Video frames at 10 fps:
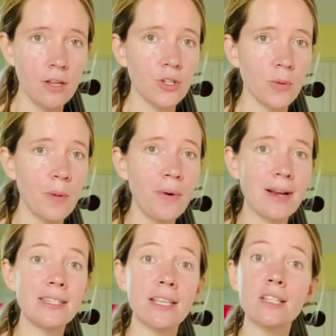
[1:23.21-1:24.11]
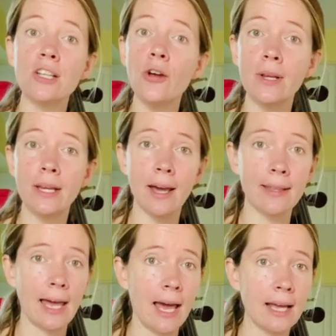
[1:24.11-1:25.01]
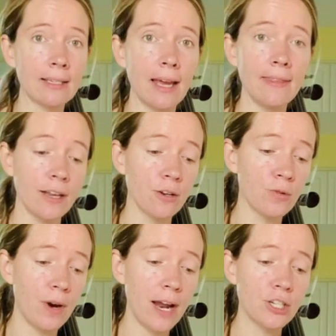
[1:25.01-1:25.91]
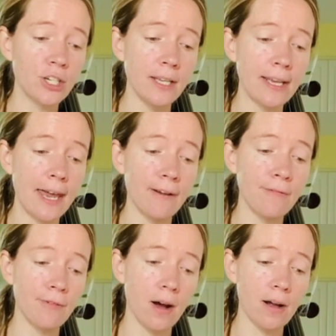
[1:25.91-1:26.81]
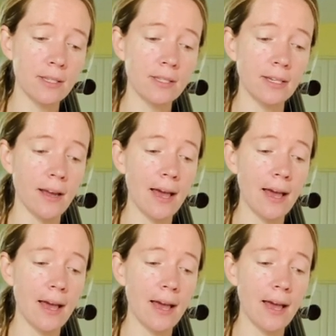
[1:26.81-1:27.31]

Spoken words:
So we practice it slowly like that, and then gradually get it faster.